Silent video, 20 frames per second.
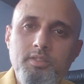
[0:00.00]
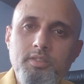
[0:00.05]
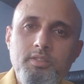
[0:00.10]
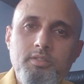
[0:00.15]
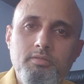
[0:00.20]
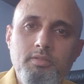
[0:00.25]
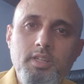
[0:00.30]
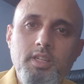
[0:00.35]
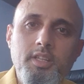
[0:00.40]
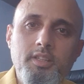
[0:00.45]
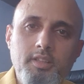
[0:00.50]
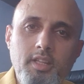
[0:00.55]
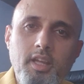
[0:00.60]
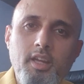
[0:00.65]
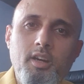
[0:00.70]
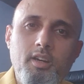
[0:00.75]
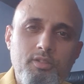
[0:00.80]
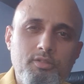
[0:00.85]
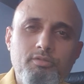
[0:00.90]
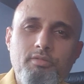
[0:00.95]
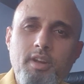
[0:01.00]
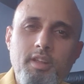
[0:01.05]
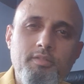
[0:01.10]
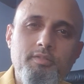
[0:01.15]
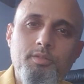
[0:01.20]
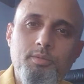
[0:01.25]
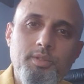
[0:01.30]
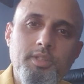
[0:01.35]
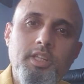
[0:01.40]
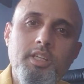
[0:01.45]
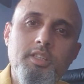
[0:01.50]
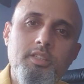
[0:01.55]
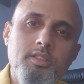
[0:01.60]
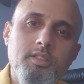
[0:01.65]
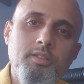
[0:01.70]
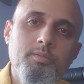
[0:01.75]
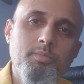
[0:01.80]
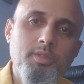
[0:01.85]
because really they are great for what they do,